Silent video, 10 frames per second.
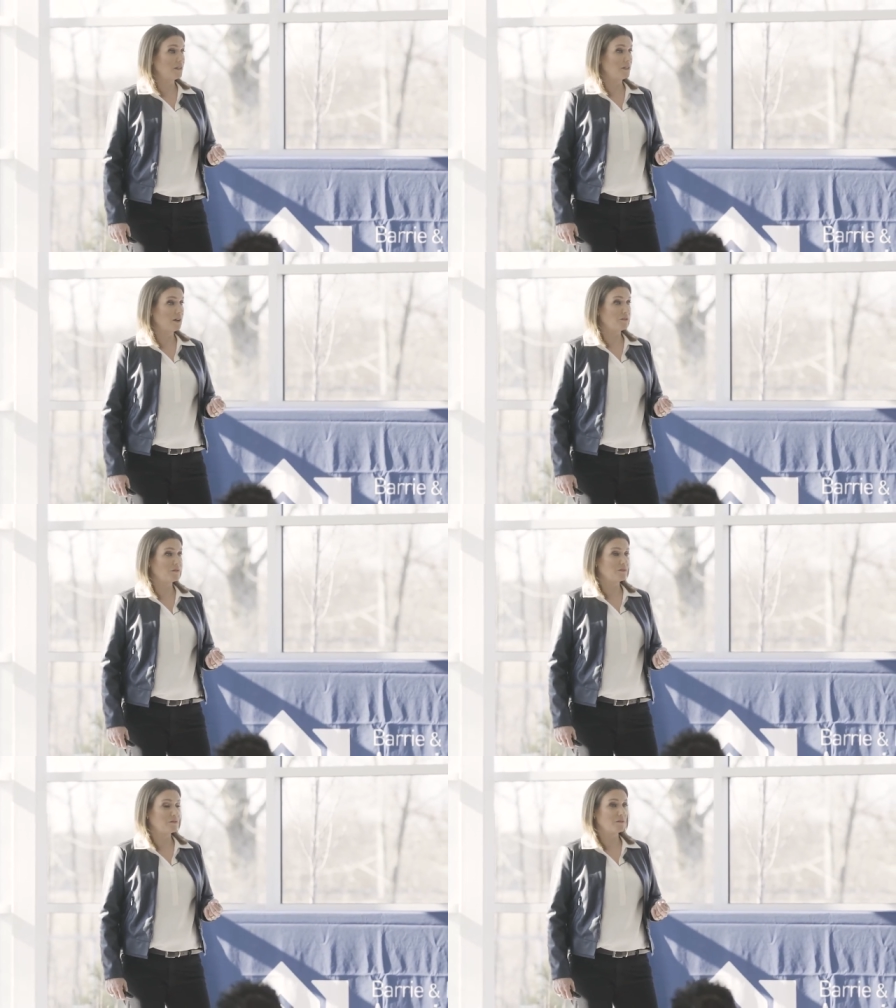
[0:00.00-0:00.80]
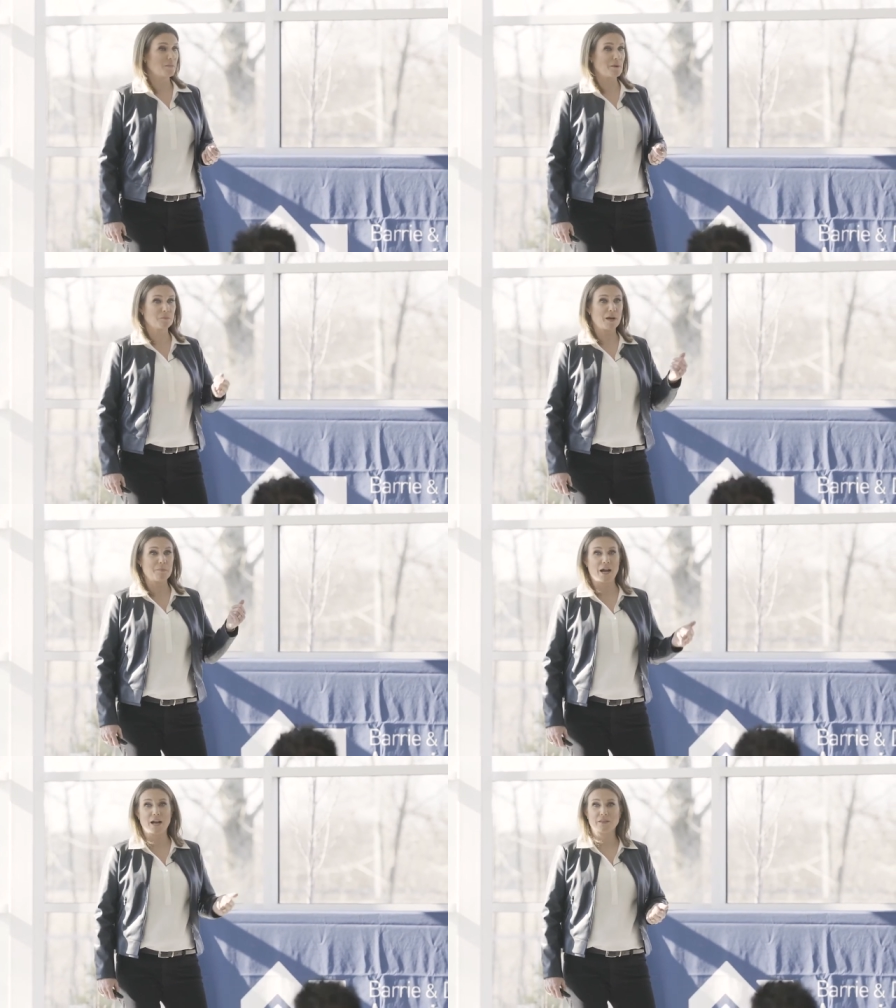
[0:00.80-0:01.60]
you know, remember my
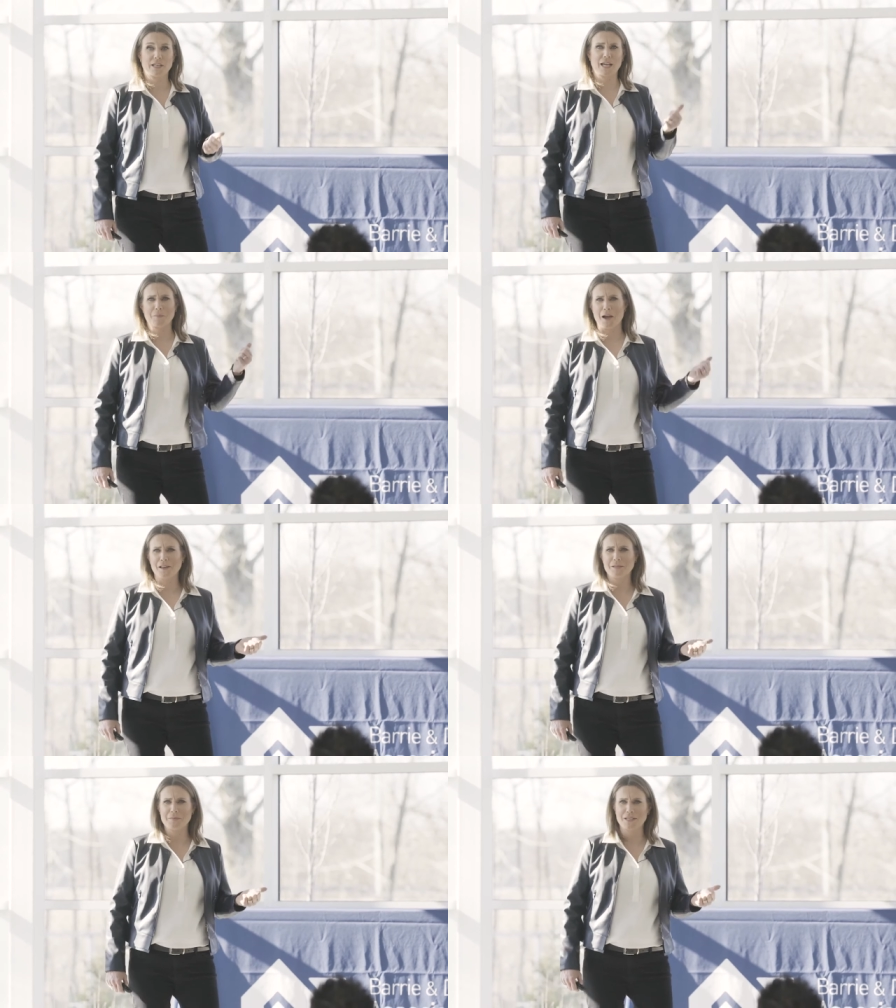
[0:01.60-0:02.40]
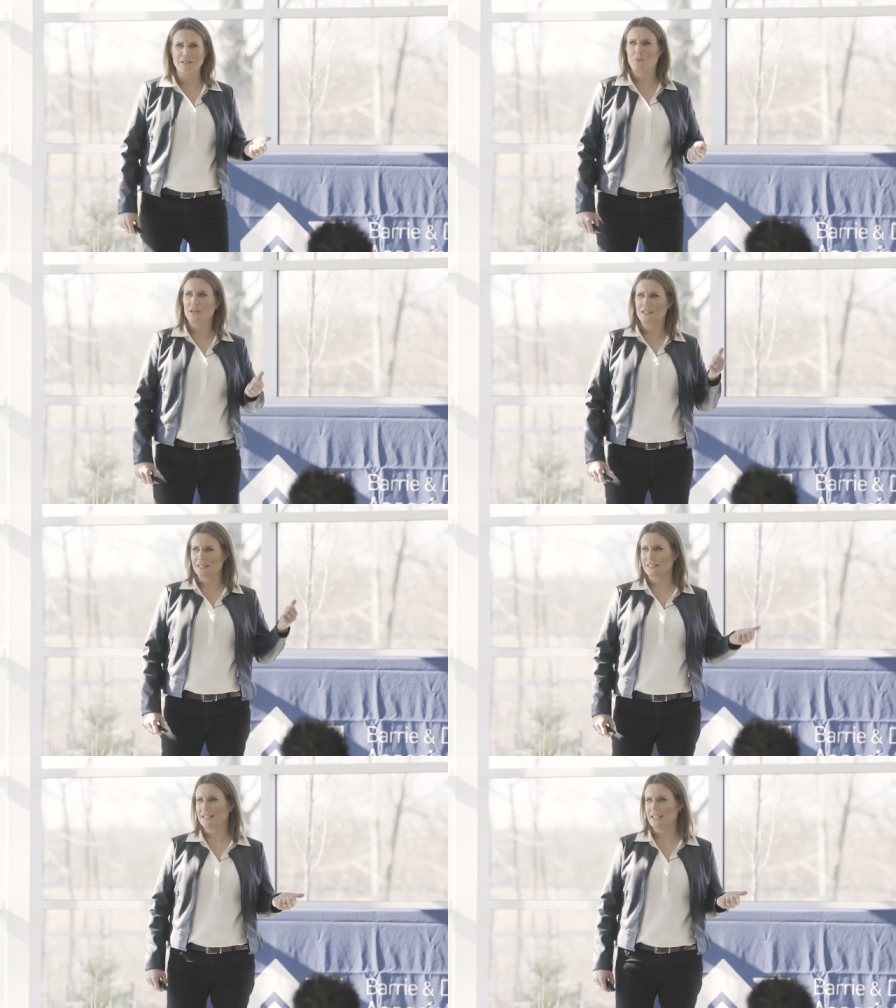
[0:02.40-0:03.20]
buyer that kept calling me in
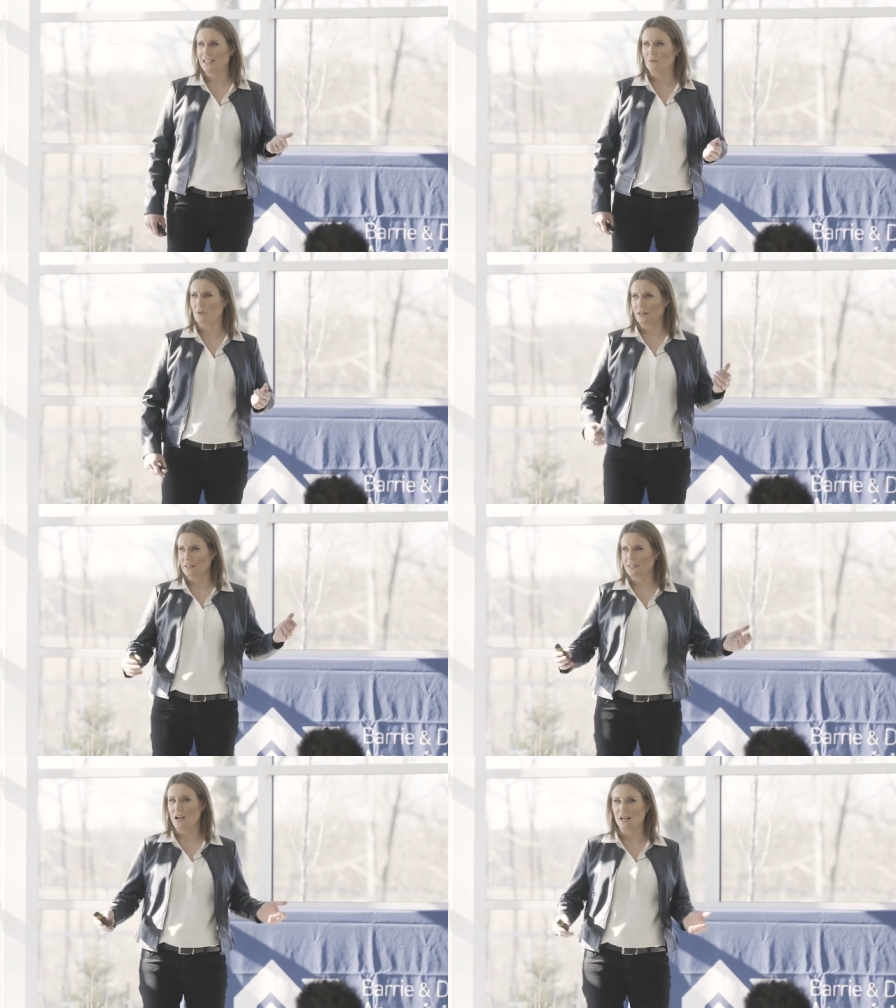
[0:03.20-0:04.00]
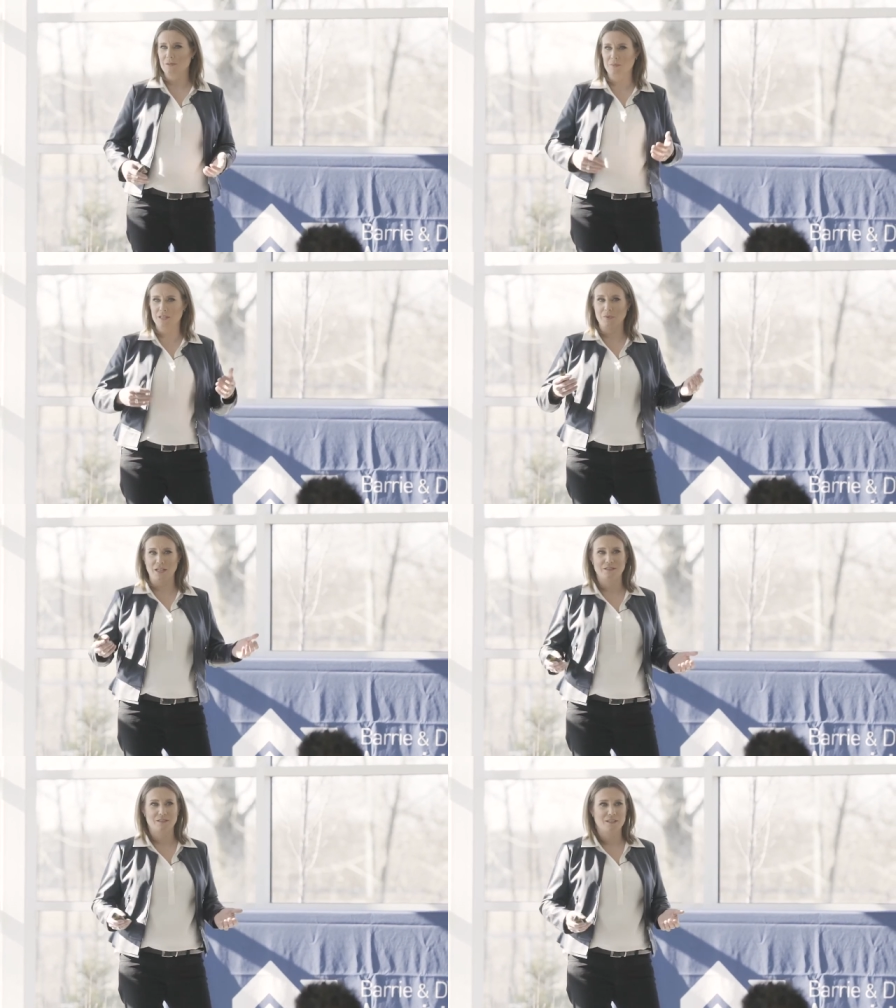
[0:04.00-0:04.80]
2016 and wanting to talk to me
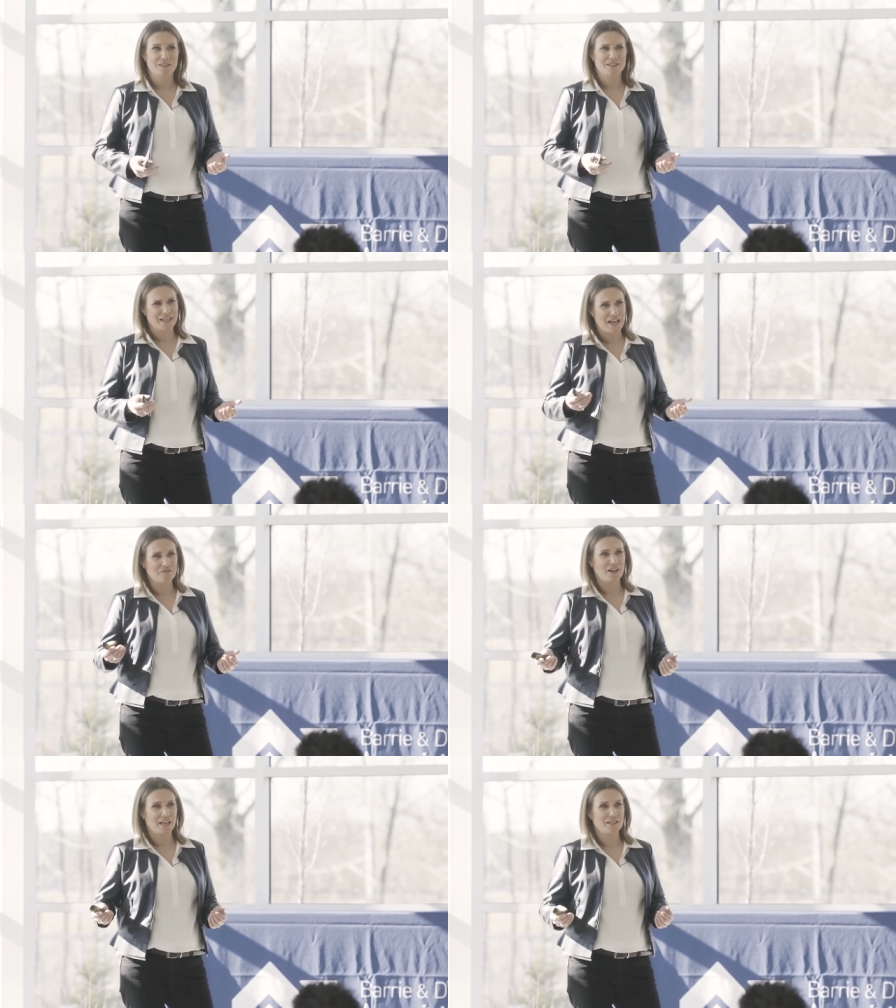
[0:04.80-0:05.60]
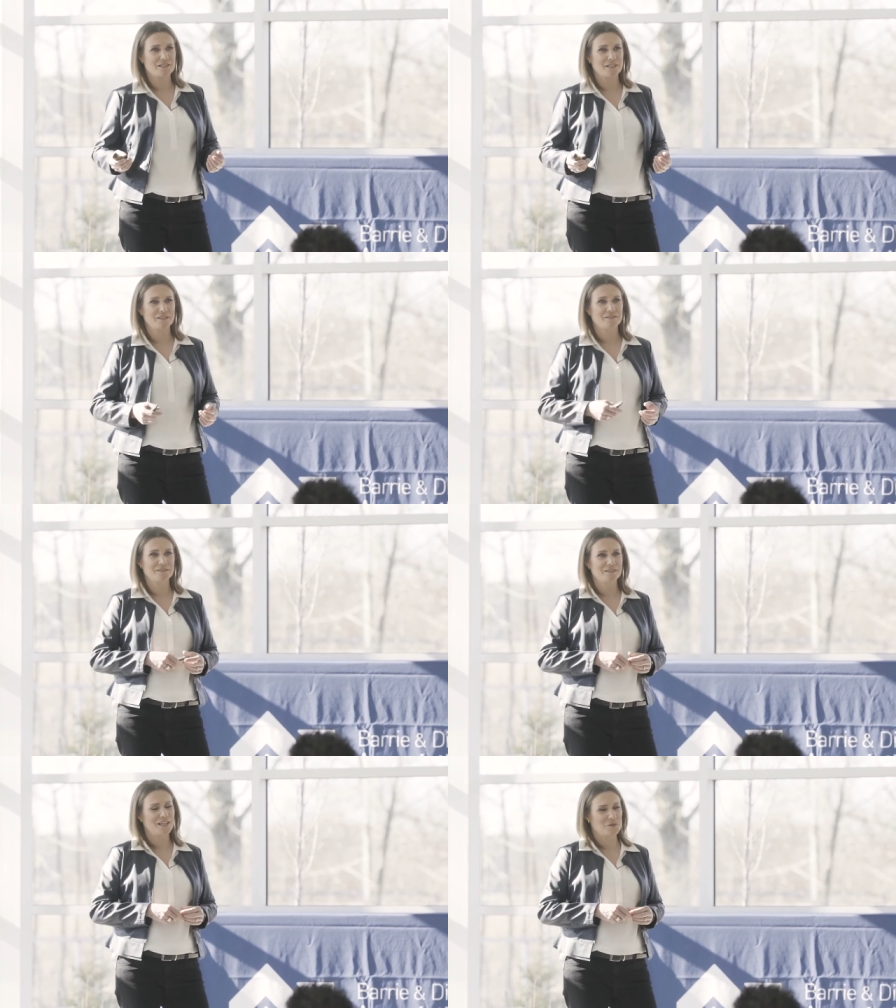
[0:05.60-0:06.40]
but didn't have financing?
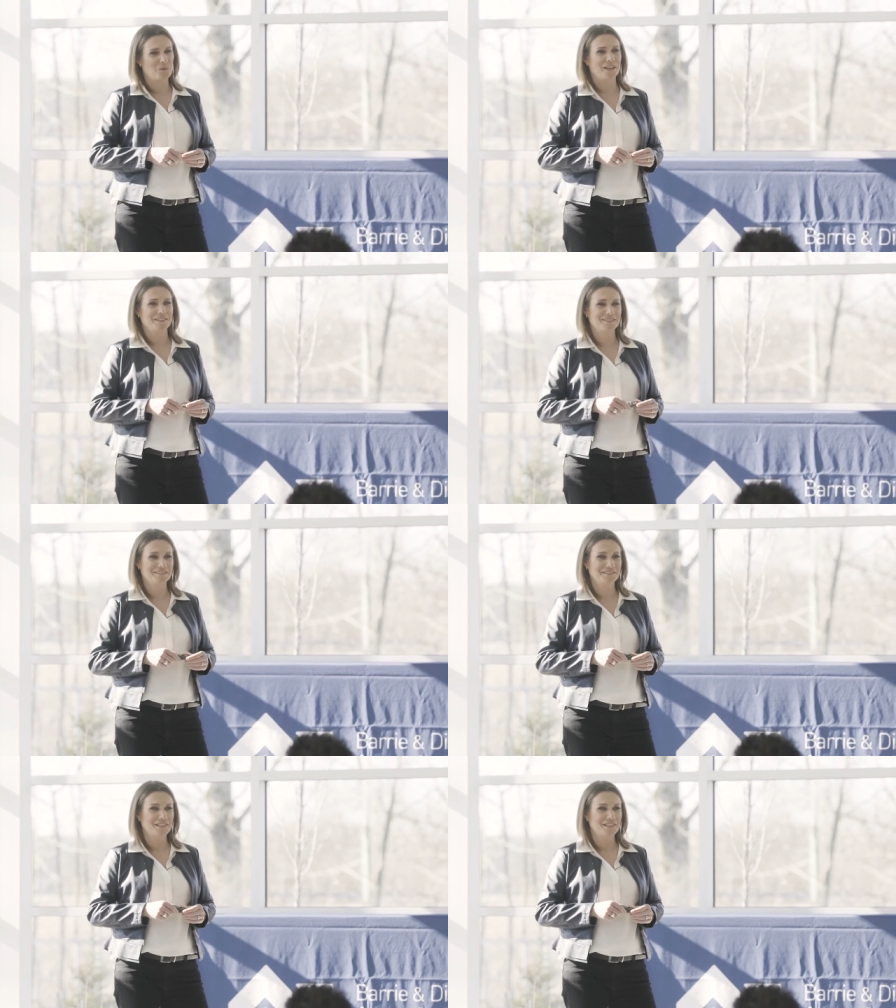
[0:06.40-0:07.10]
Guess what?